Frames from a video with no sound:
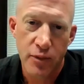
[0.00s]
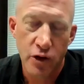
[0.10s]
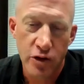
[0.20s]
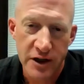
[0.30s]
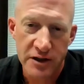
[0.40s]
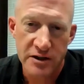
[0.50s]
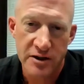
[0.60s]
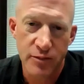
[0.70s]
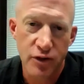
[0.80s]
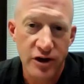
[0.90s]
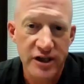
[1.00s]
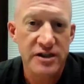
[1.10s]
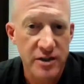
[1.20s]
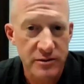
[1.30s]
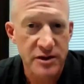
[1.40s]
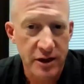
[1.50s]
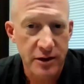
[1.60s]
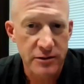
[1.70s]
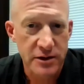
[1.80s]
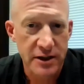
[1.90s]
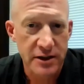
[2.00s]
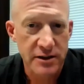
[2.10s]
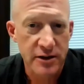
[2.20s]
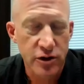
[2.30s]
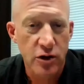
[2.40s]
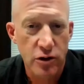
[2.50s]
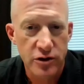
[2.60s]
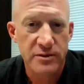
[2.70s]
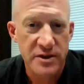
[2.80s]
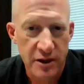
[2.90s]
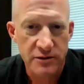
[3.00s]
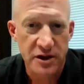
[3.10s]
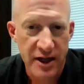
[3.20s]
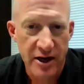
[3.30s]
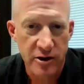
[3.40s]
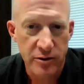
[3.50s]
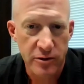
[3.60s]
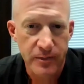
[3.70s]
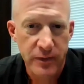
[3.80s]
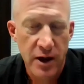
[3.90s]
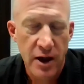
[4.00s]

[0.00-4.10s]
police to police themselves, that is, they're going to hold themselves accountable.